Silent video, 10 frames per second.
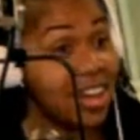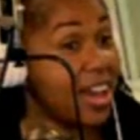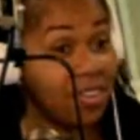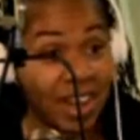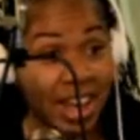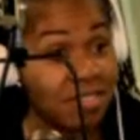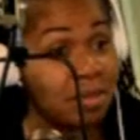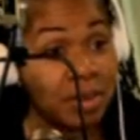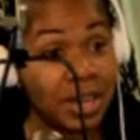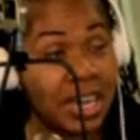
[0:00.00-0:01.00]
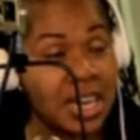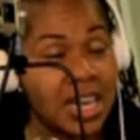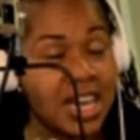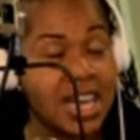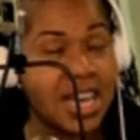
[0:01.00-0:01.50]
I don't have the money.
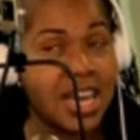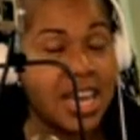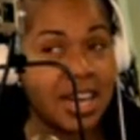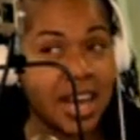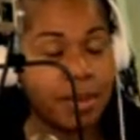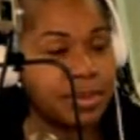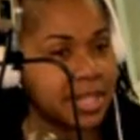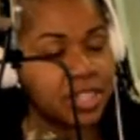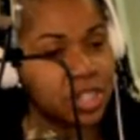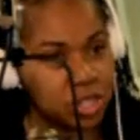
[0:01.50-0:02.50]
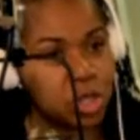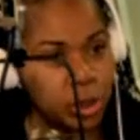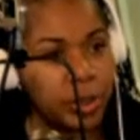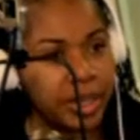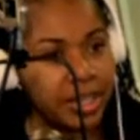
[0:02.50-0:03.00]
And God was like, just
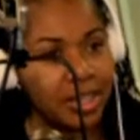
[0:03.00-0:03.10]
do it.